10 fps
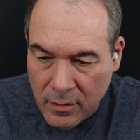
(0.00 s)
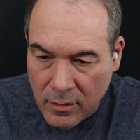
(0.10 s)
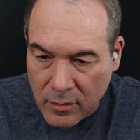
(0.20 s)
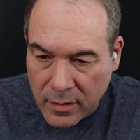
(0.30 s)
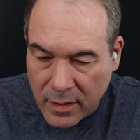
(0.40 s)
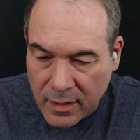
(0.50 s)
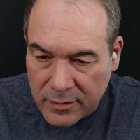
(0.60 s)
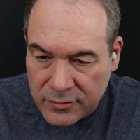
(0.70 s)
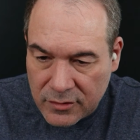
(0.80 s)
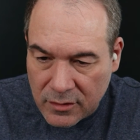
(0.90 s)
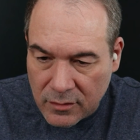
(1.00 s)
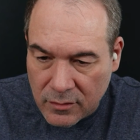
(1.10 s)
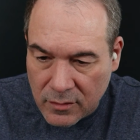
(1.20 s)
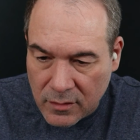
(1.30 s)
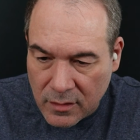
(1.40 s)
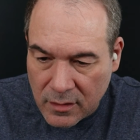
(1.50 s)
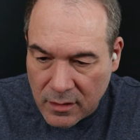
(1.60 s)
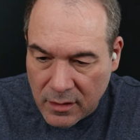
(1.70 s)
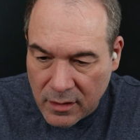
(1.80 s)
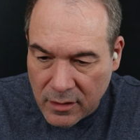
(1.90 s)
Okay, so
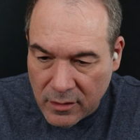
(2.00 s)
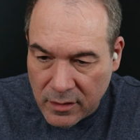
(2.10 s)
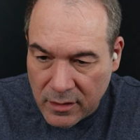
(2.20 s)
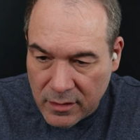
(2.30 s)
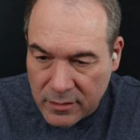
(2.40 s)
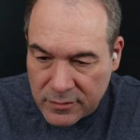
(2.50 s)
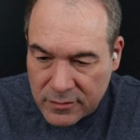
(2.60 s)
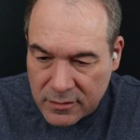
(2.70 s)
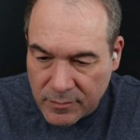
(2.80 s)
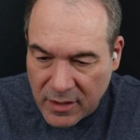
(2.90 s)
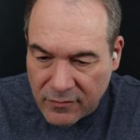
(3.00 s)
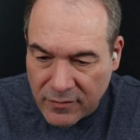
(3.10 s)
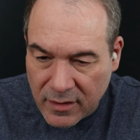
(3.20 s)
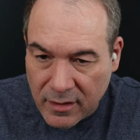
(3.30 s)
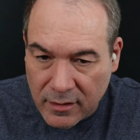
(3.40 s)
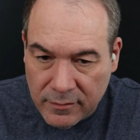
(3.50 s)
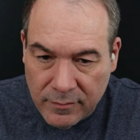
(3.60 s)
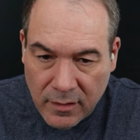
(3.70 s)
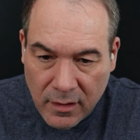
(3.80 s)
here is the makefile.